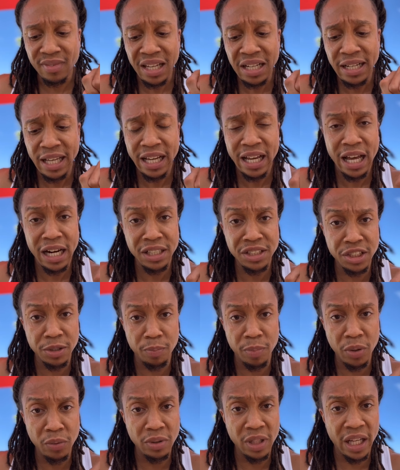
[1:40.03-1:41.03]
They got a
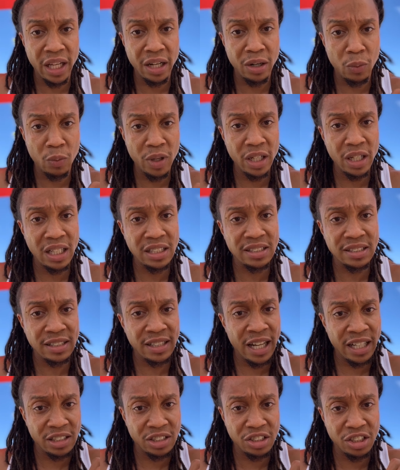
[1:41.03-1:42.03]
Chipotle, the one that's
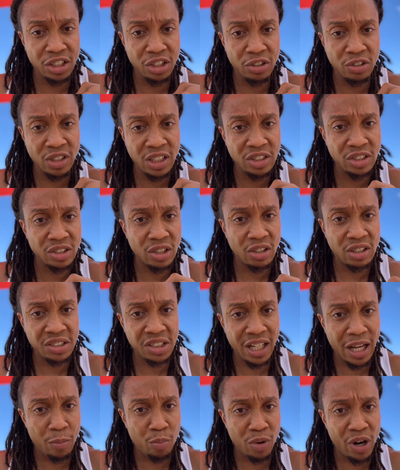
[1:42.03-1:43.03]
next to the green sauce,
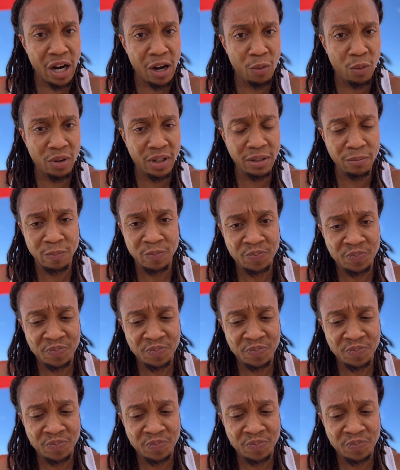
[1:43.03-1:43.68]
that brown one.